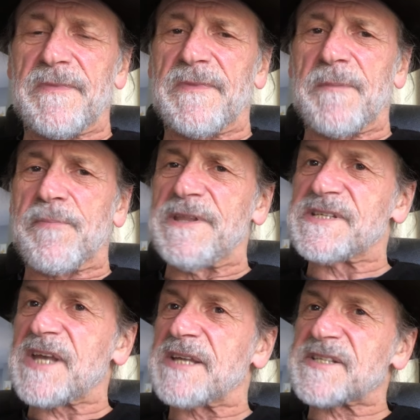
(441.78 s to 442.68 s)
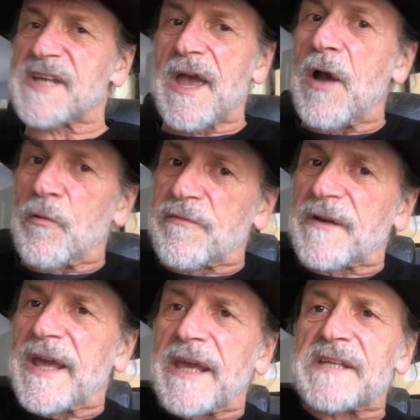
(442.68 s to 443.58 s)
The Princess
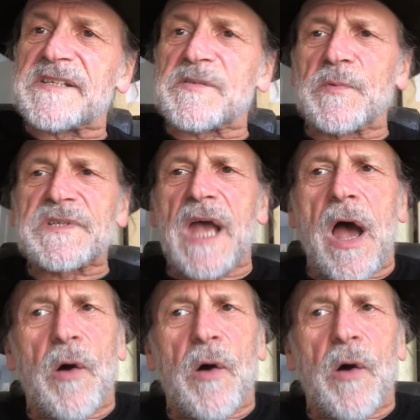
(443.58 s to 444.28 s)
Elflise was